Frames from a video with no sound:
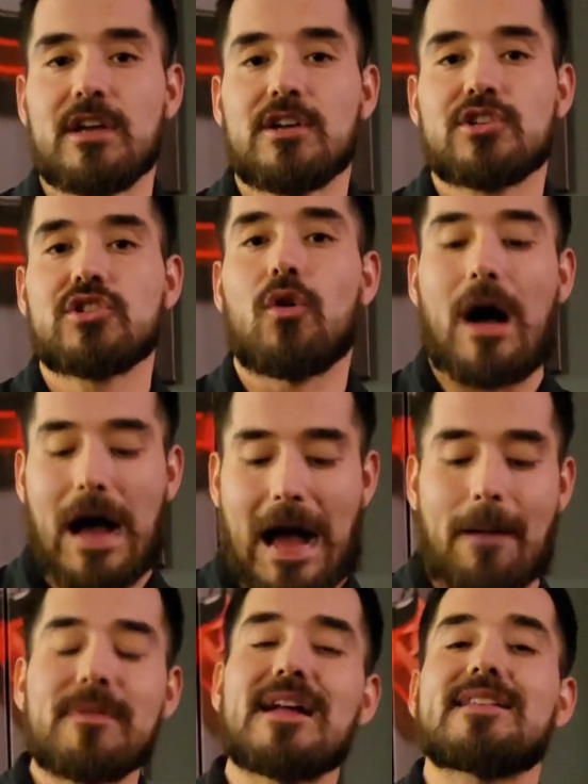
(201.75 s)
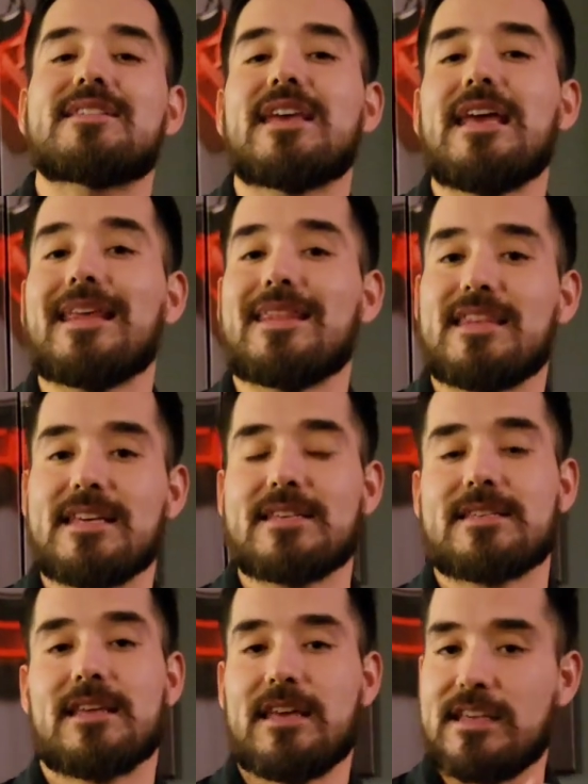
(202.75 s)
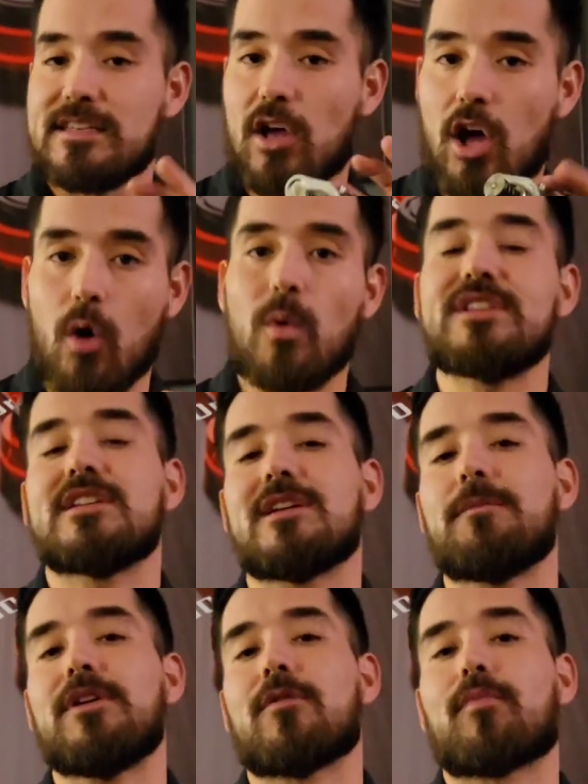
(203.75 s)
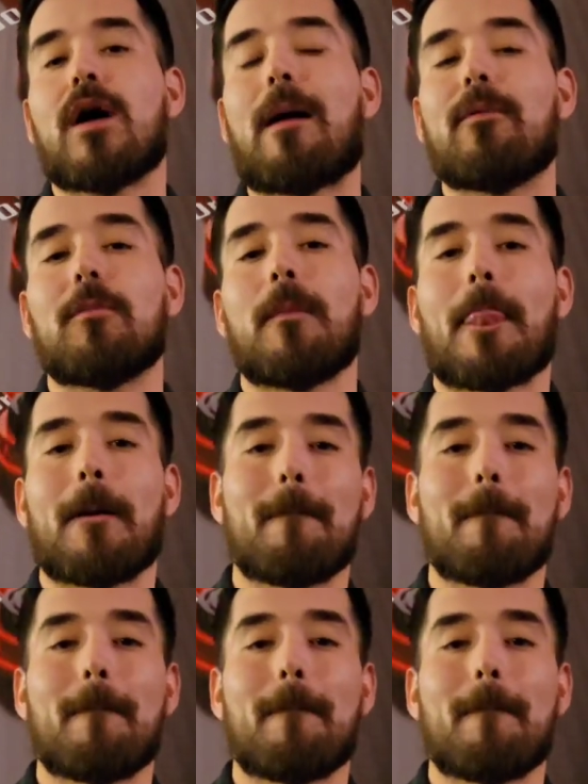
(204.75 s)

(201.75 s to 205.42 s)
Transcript: So I'm not saying that this is always going to be your problem,